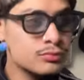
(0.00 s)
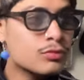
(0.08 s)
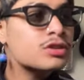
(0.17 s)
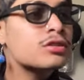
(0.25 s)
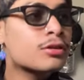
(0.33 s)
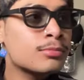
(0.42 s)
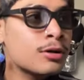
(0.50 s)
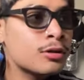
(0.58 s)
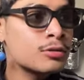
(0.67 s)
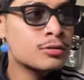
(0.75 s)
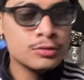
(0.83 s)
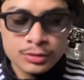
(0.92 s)
What's up,
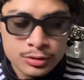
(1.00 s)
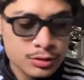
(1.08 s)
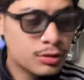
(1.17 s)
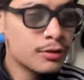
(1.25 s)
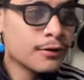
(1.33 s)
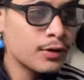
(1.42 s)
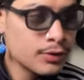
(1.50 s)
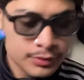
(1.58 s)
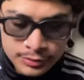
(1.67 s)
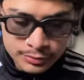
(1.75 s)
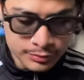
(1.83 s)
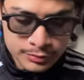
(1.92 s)
bro?
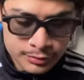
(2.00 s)
Uh